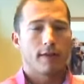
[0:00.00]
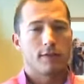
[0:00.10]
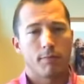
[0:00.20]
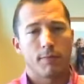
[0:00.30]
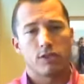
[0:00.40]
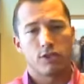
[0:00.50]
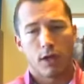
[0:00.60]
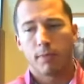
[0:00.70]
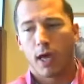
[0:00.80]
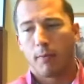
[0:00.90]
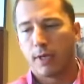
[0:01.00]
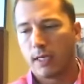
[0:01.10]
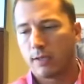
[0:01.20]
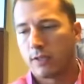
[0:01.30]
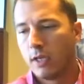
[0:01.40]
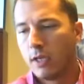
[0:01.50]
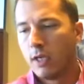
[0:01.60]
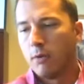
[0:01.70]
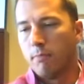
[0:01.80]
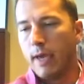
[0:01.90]
that's something some companies
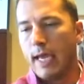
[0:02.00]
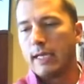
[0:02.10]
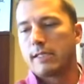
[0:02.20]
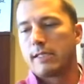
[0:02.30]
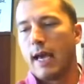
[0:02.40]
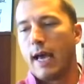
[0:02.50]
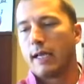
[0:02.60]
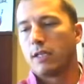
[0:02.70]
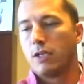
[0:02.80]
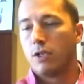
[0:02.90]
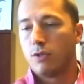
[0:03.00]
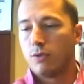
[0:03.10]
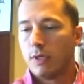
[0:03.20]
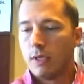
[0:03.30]
may decide to do.